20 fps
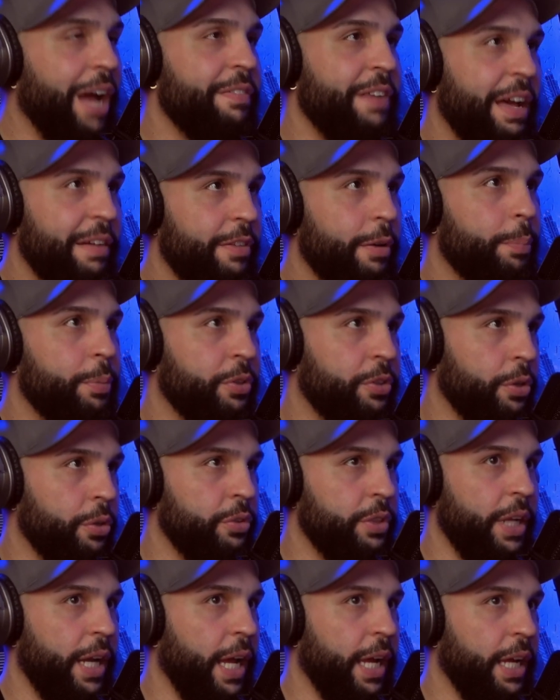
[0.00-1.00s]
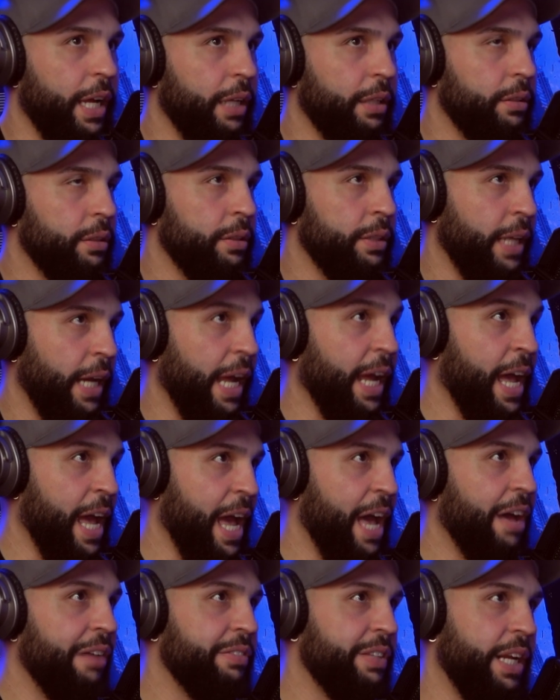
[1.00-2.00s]
I've had episodes that I
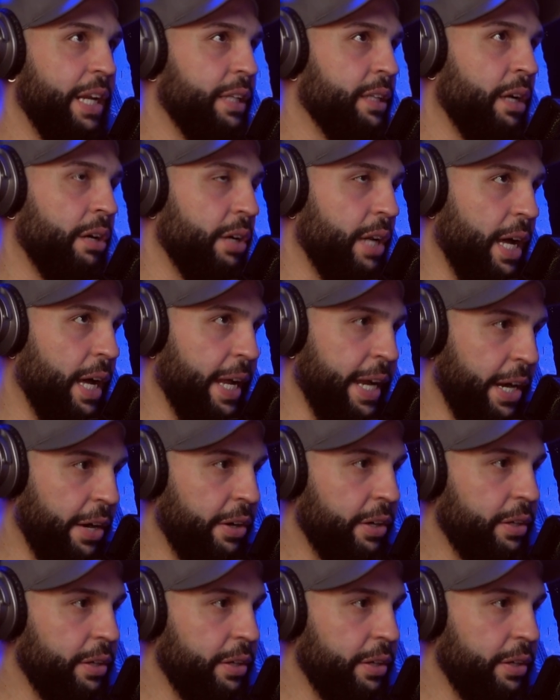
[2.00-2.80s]
have that are not aired.